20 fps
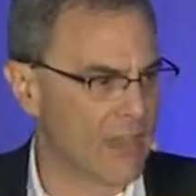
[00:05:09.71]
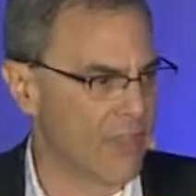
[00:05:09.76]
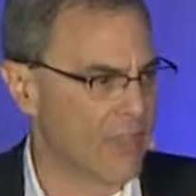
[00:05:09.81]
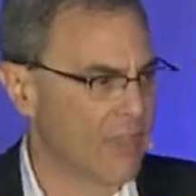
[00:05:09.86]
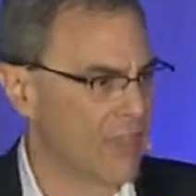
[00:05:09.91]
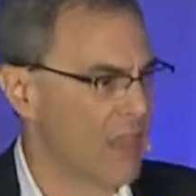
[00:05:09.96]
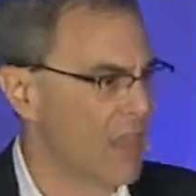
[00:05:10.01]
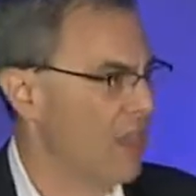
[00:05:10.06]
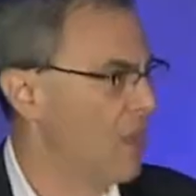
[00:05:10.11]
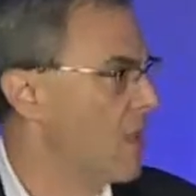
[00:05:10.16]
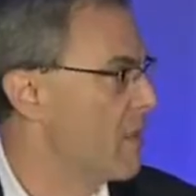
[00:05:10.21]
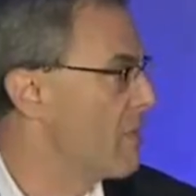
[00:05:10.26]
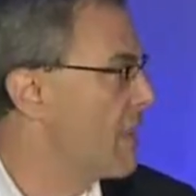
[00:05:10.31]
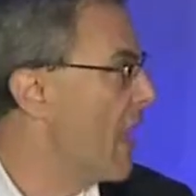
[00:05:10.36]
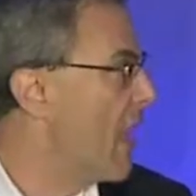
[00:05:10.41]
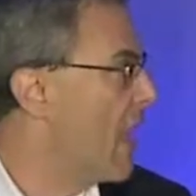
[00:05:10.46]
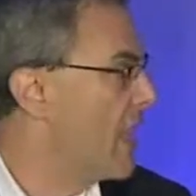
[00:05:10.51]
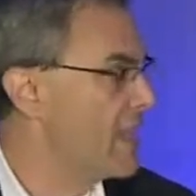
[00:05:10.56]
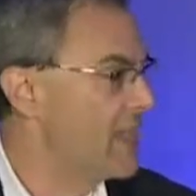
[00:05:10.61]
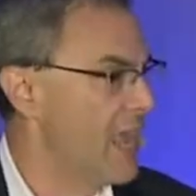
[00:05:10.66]
of thinking going
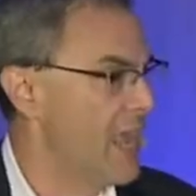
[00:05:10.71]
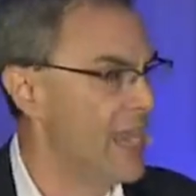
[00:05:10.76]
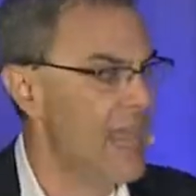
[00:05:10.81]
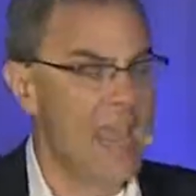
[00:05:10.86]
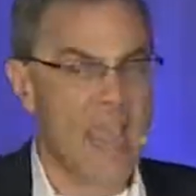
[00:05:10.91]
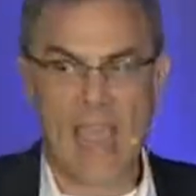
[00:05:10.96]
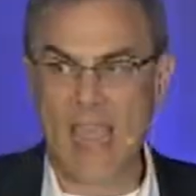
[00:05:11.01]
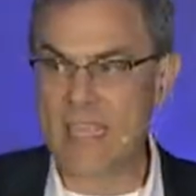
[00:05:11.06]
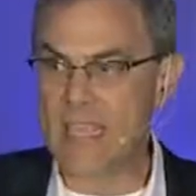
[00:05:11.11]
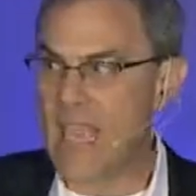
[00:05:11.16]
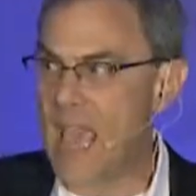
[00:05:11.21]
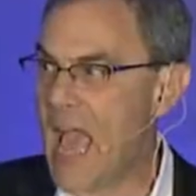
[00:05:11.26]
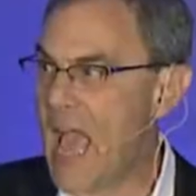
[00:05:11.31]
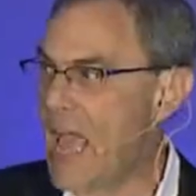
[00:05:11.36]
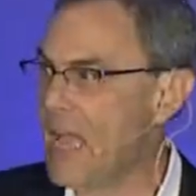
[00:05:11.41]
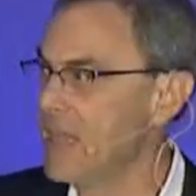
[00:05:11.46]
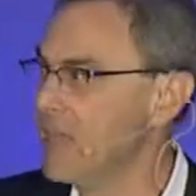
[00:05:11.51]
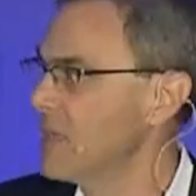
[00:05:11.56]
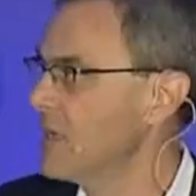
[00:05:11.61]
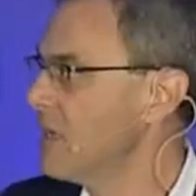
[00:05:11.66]
behind it, and
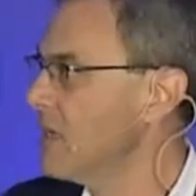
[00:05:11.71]
yet